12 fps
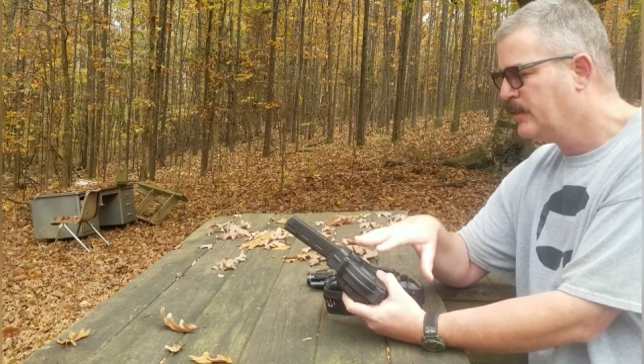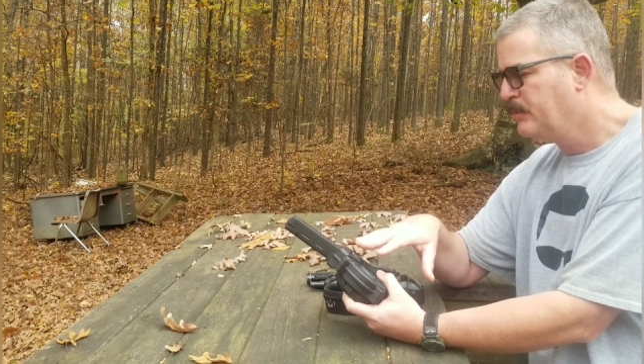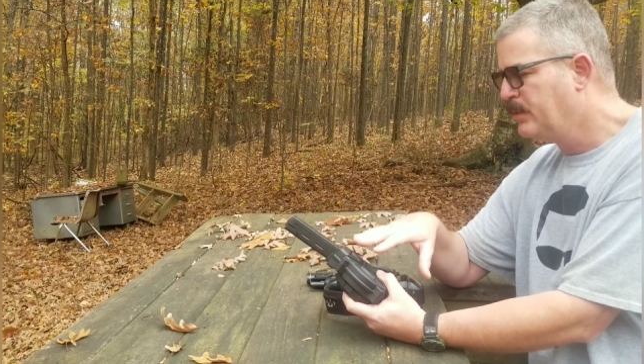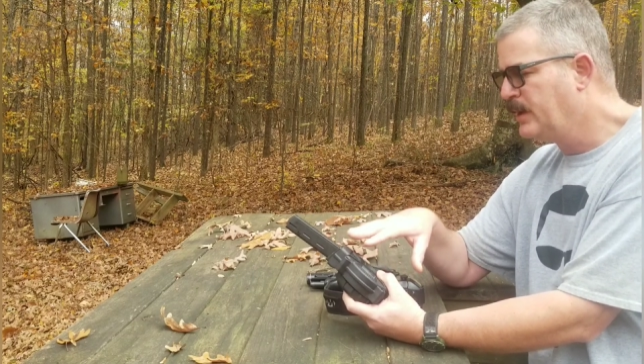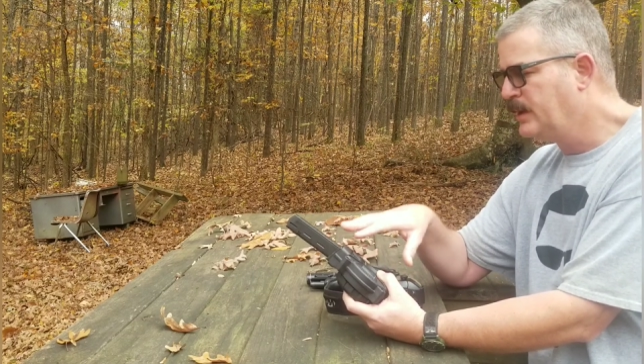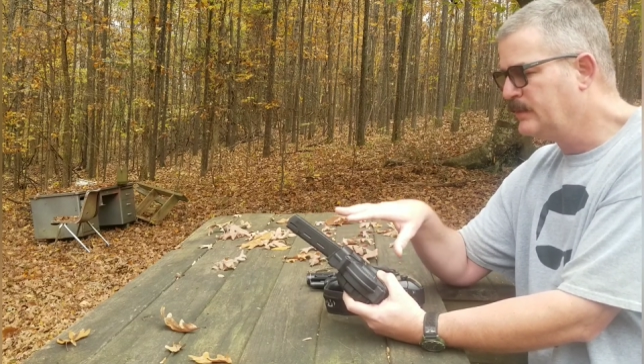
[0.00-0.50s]

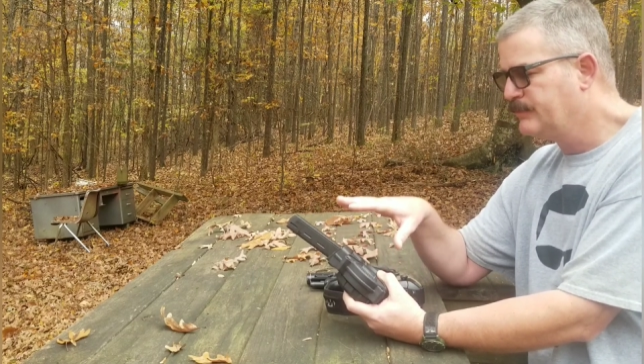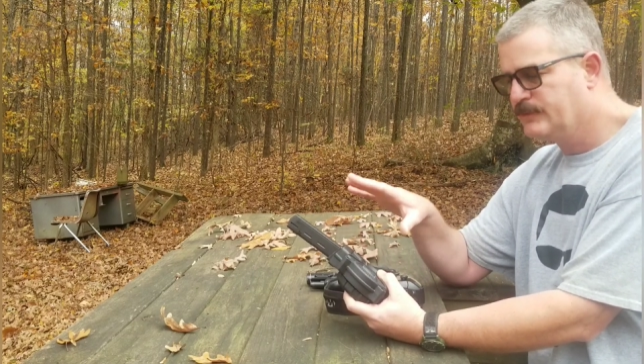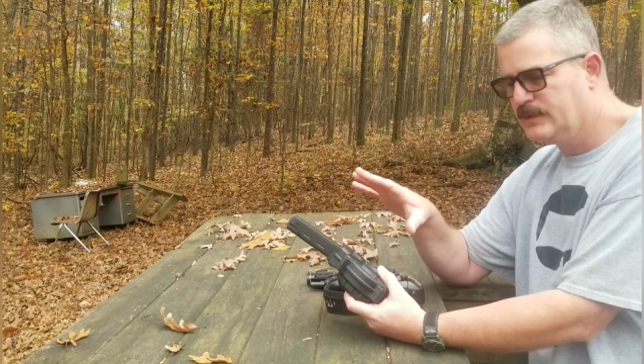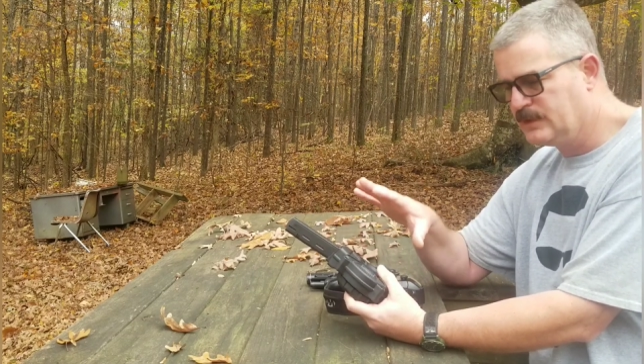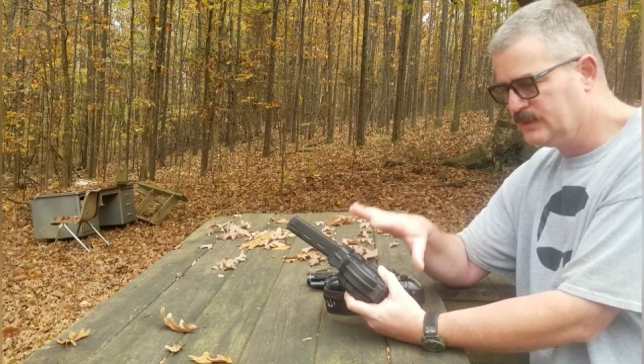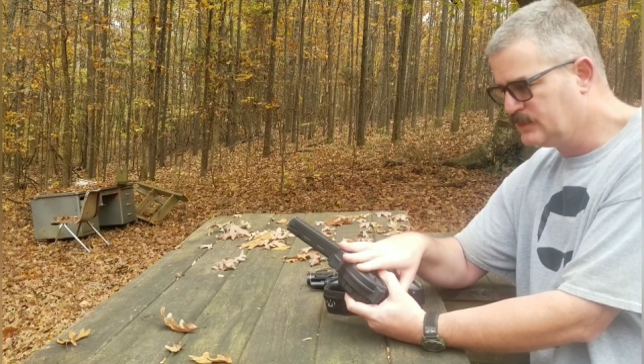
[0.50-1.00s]
But
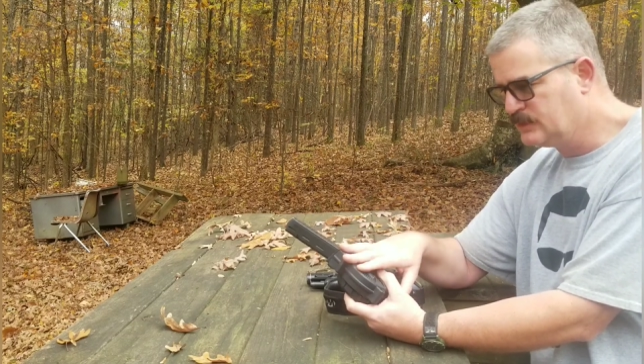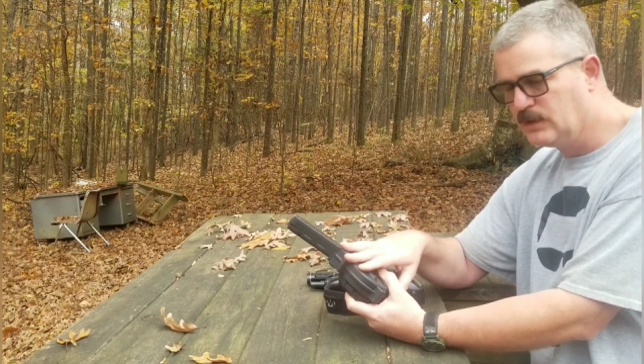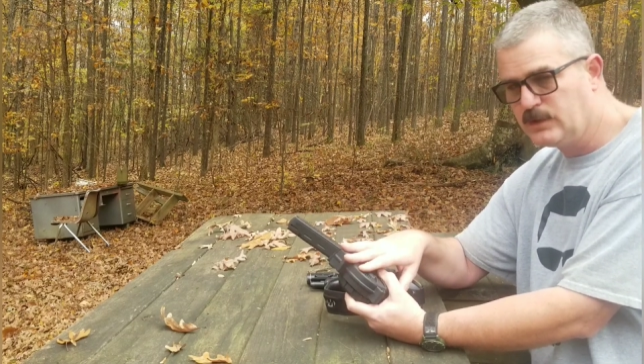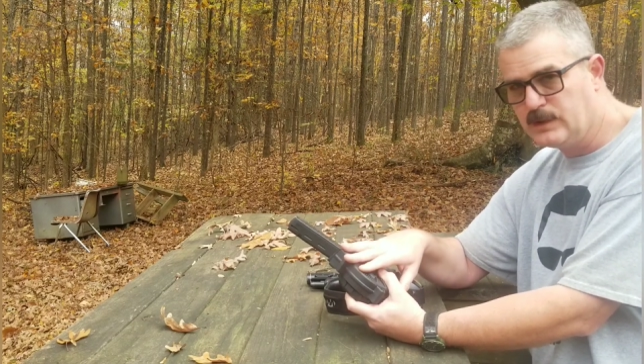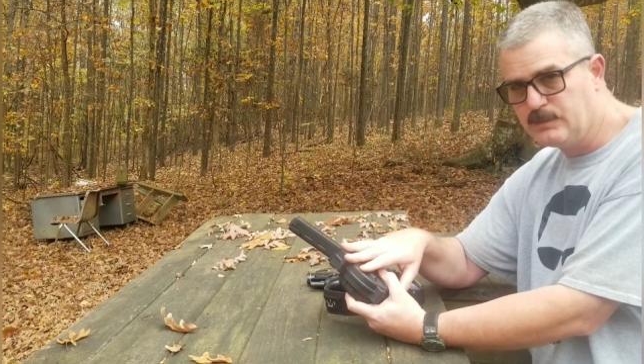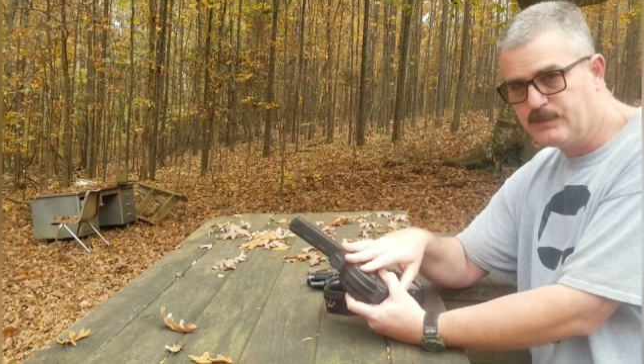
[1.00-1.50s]
this is
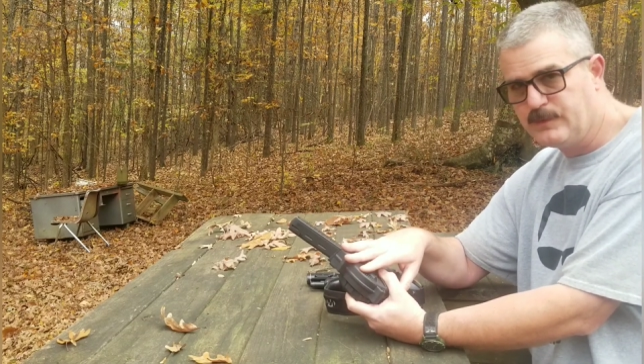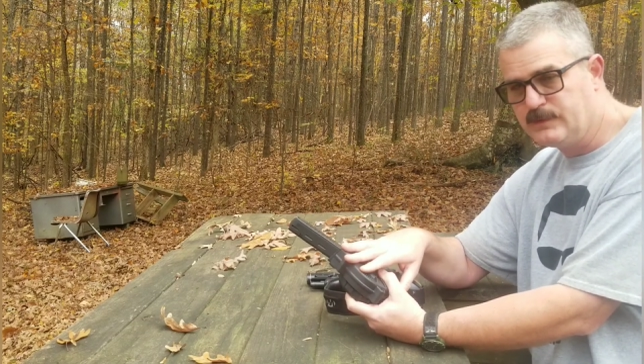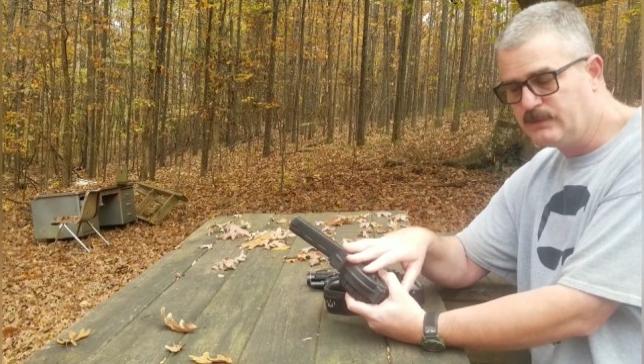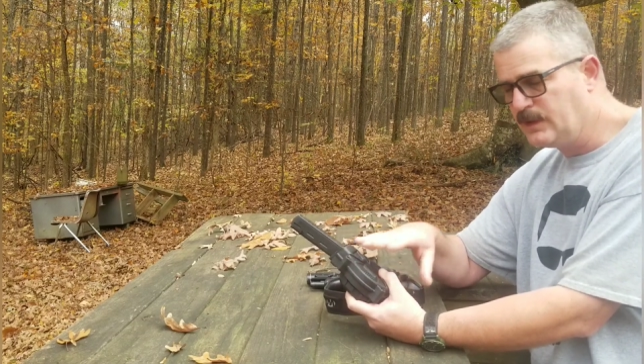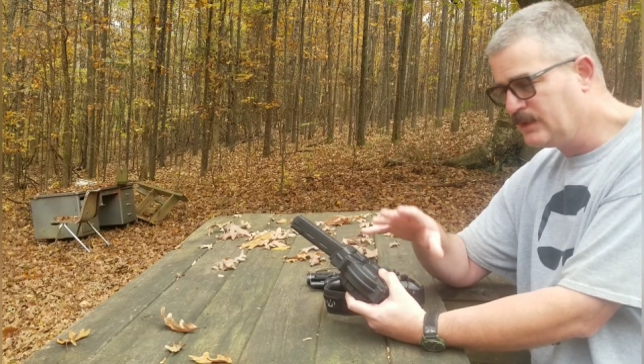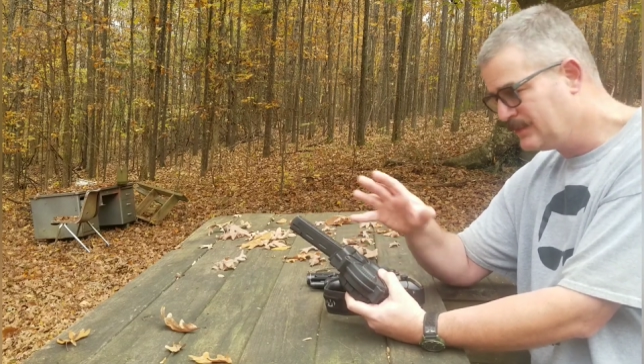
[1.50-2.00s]
loaded up with 50
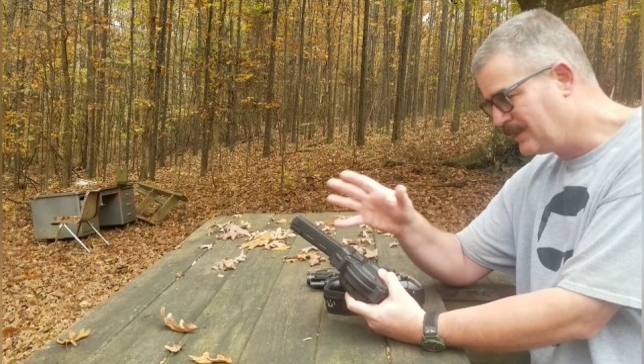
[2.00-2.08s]
rounds.